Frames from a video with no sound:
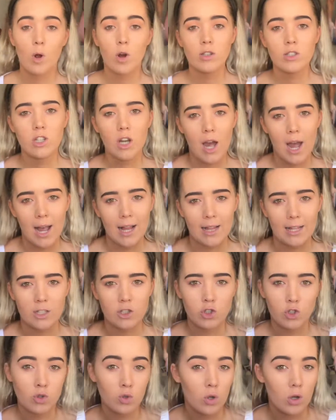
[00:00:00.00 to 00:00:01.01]
not entirely
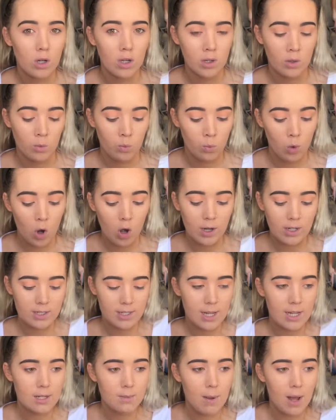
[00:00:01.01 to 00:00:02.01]
sure what
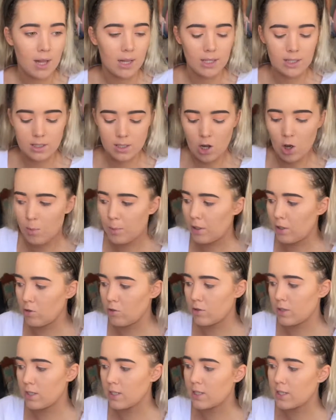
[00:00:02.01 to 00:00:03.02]
exact palettes I'll be
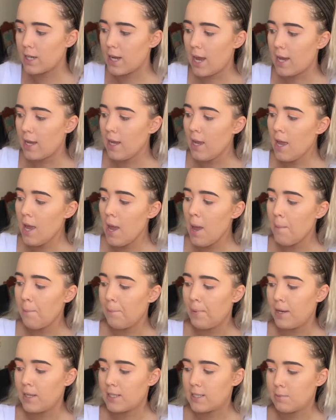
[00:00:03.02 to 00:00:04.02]
using today,
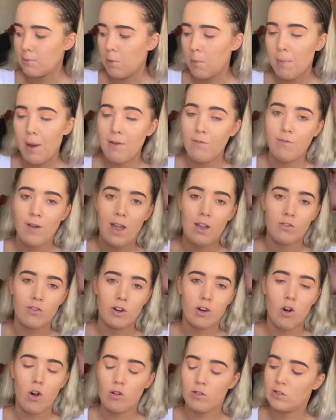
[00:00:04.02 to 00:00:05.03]
but some of my
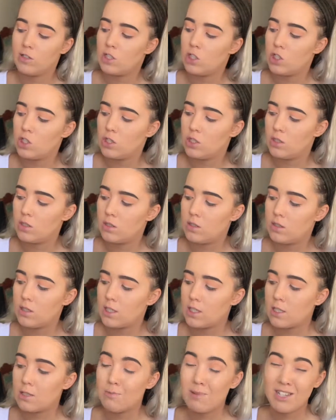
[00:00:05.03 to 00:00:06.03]
favourite oranges,
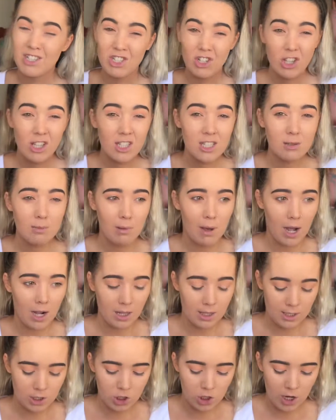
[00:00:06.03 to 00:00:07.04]
especially
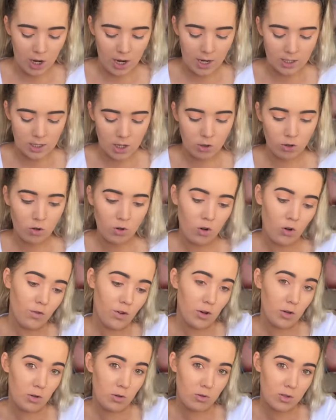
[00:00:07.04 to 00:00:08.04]
sparkly shades, I don't know if
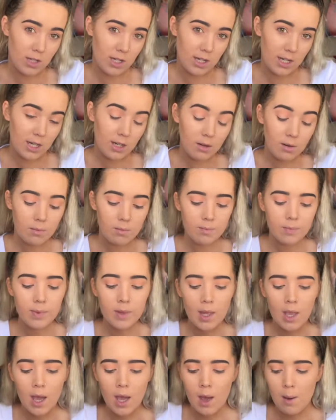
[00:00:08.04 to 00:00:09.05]
I'll use any,
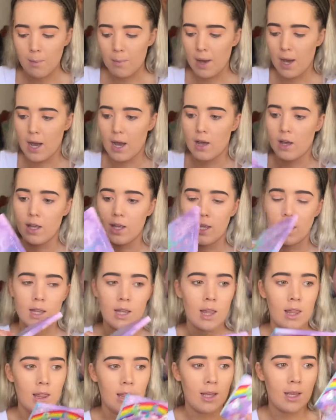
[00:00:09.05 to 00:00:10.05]
but
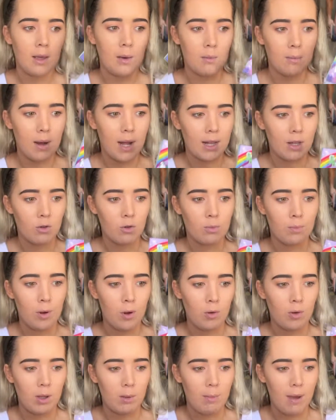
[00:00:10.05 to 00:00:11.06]
in the My Little
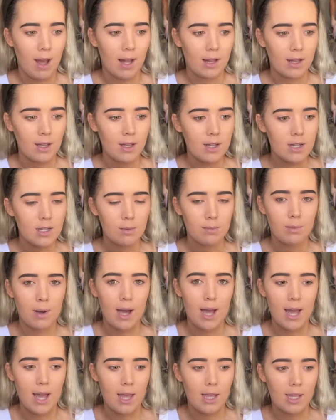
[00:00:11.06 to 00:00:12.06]
Pony palette
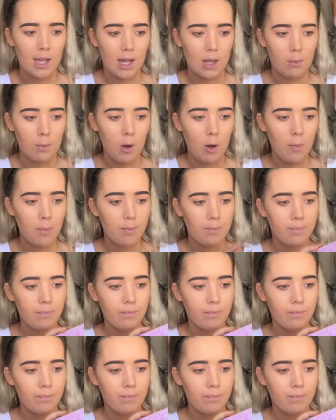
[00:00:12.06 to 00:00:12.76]
by Colourpop.